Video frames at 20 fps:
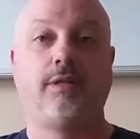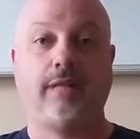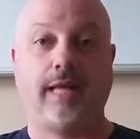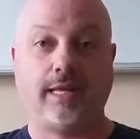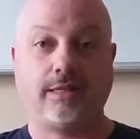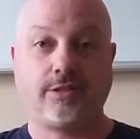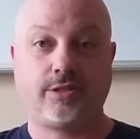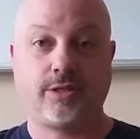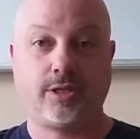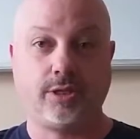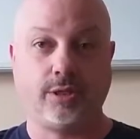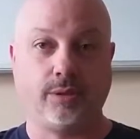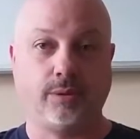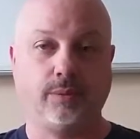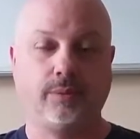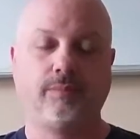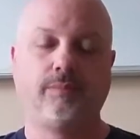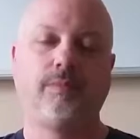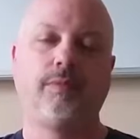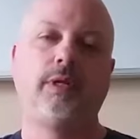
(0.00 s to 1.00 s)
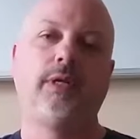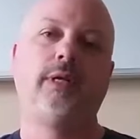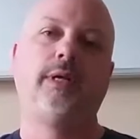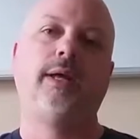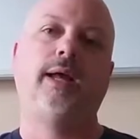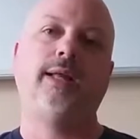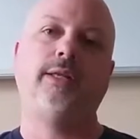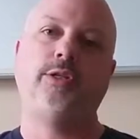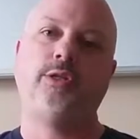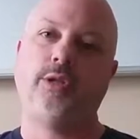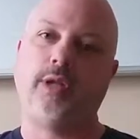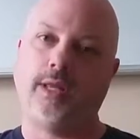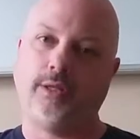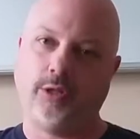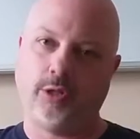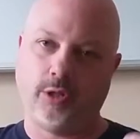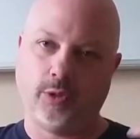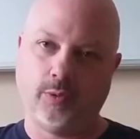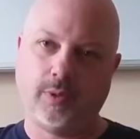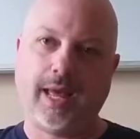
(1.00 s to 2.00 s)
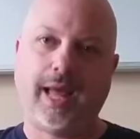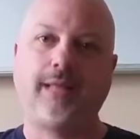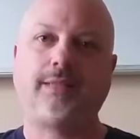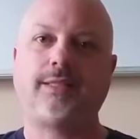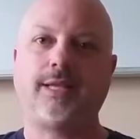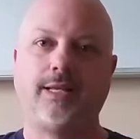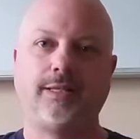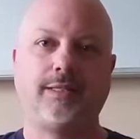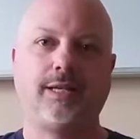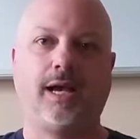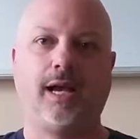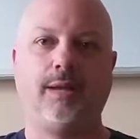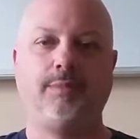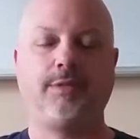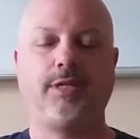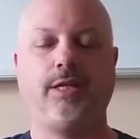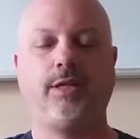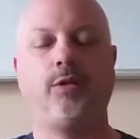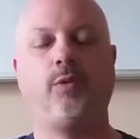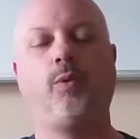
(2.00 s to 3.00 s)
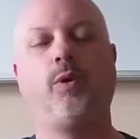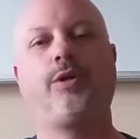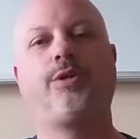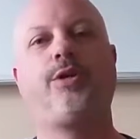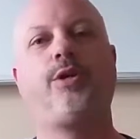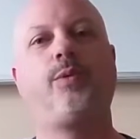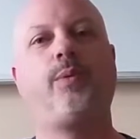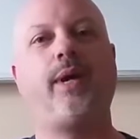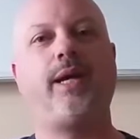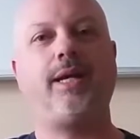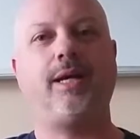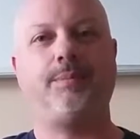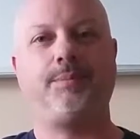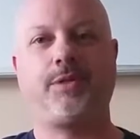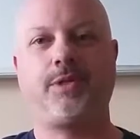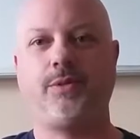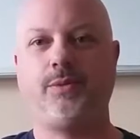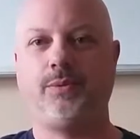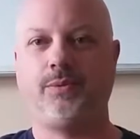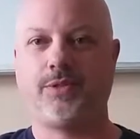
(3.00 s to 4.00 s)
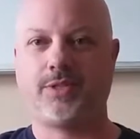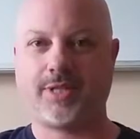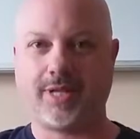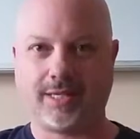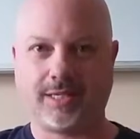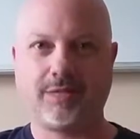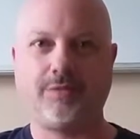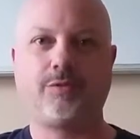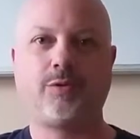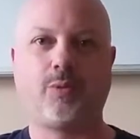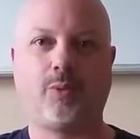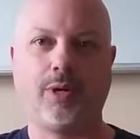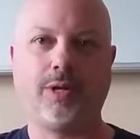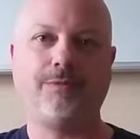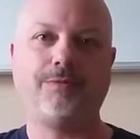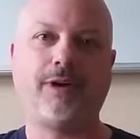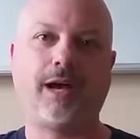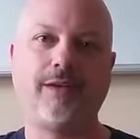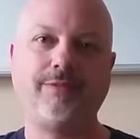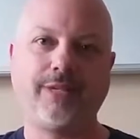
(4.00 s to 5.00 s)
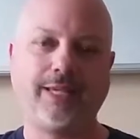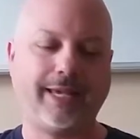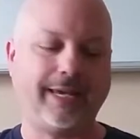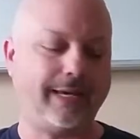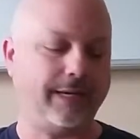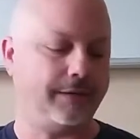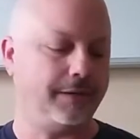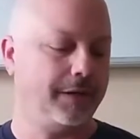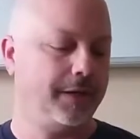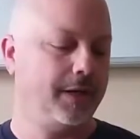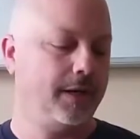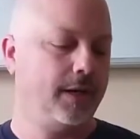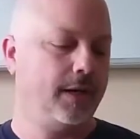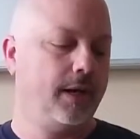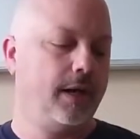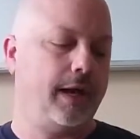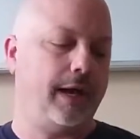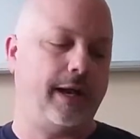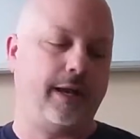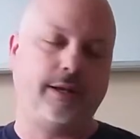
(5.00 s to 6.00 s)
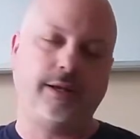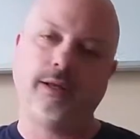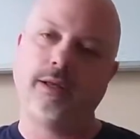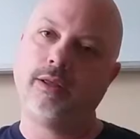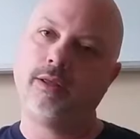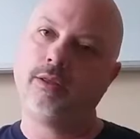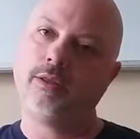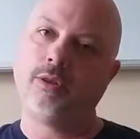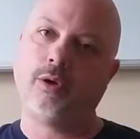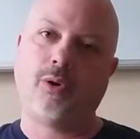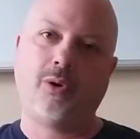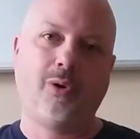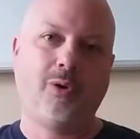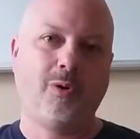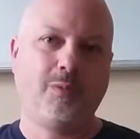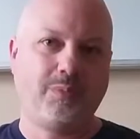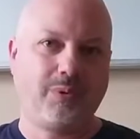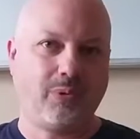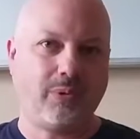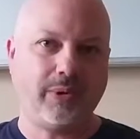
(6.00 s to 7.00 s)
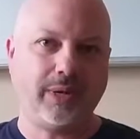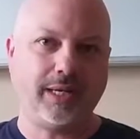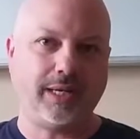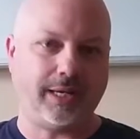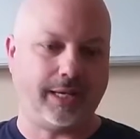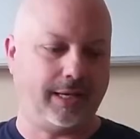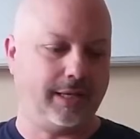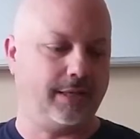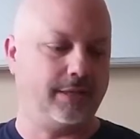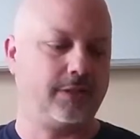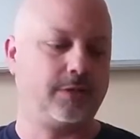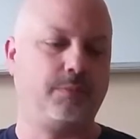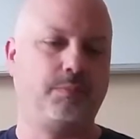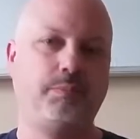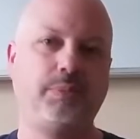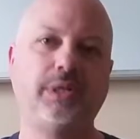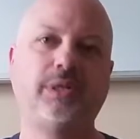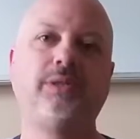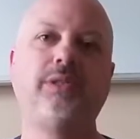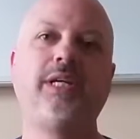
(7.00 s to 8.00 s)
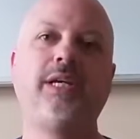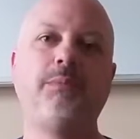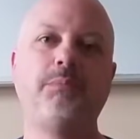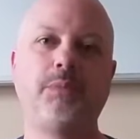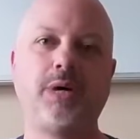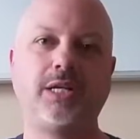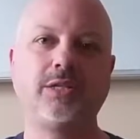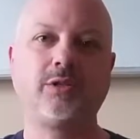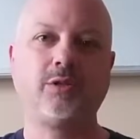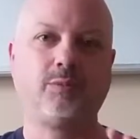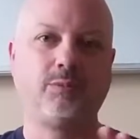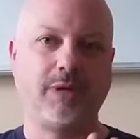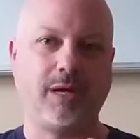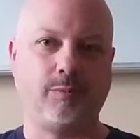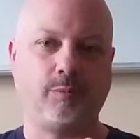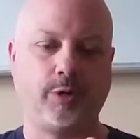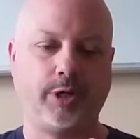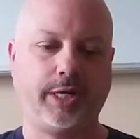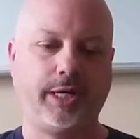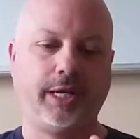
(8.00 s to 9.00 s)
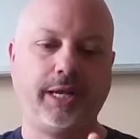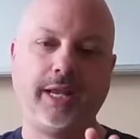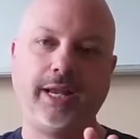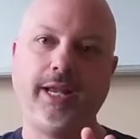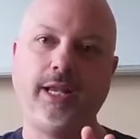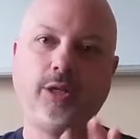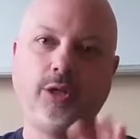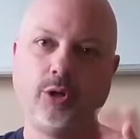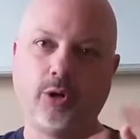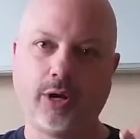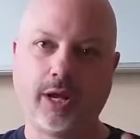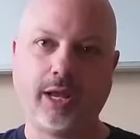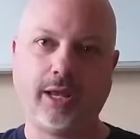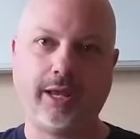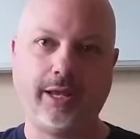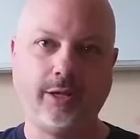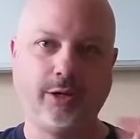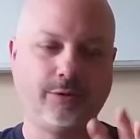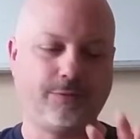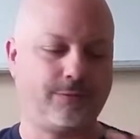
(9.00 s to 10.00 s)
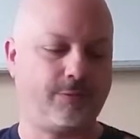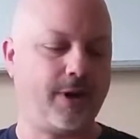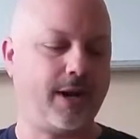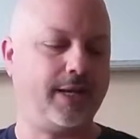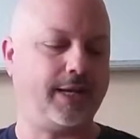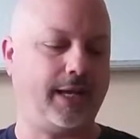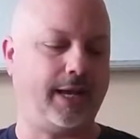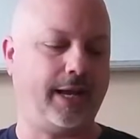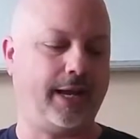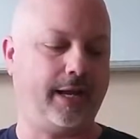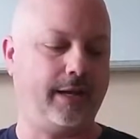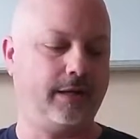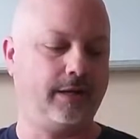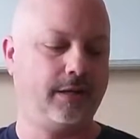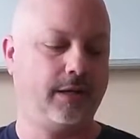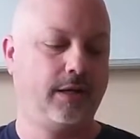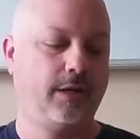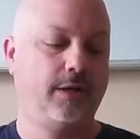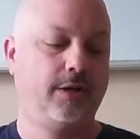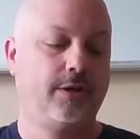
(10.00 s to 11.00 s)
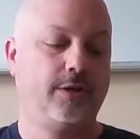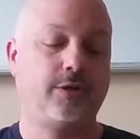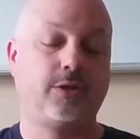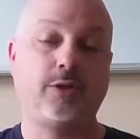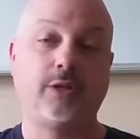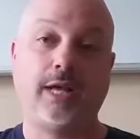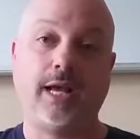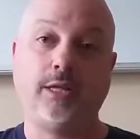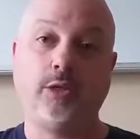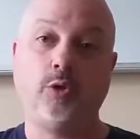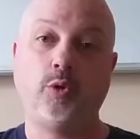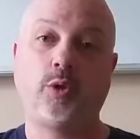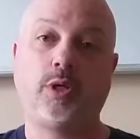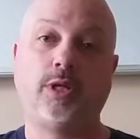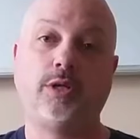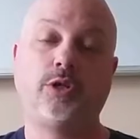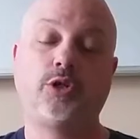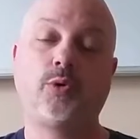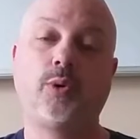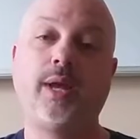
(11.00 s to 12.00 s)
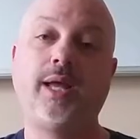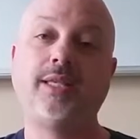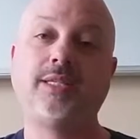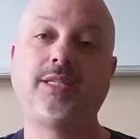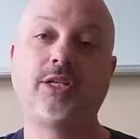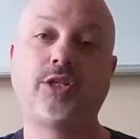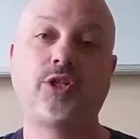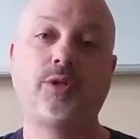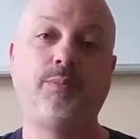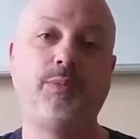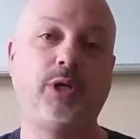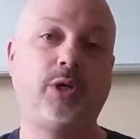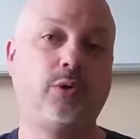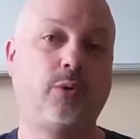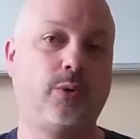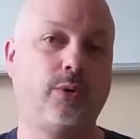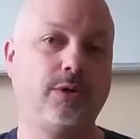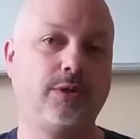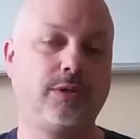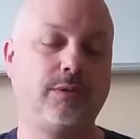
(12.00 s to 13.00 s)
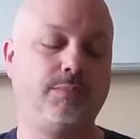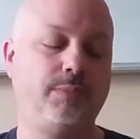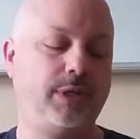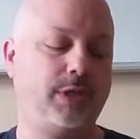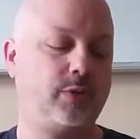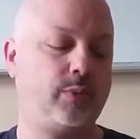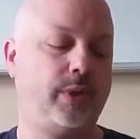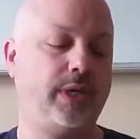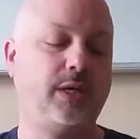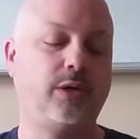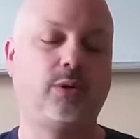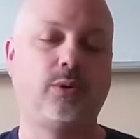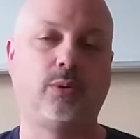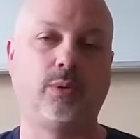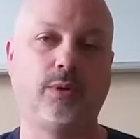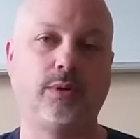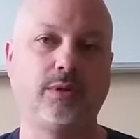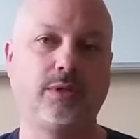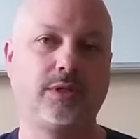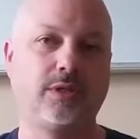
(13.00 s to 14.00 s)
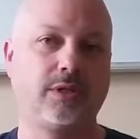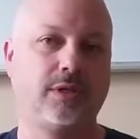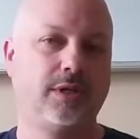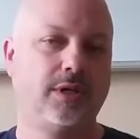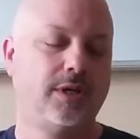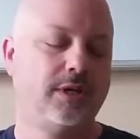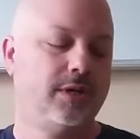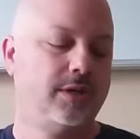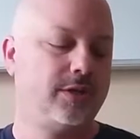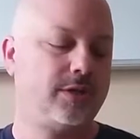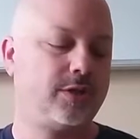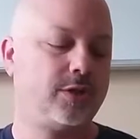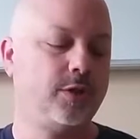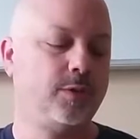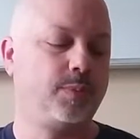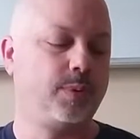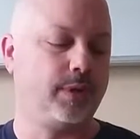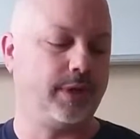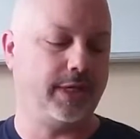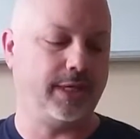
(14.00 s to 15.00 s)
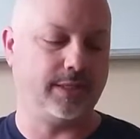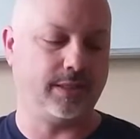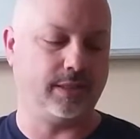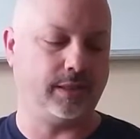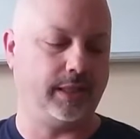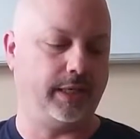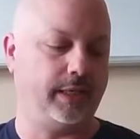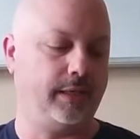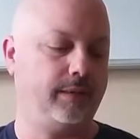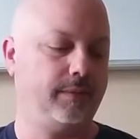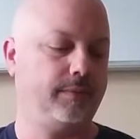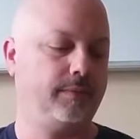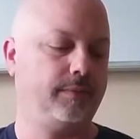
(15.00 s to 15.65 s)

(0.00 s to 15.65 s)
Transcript: That's 2. And you do that 10 times, and you work your way up to sets of 25 again. And the whole point is building muscle memory in your fretting hand so that you can transition between chords super easily.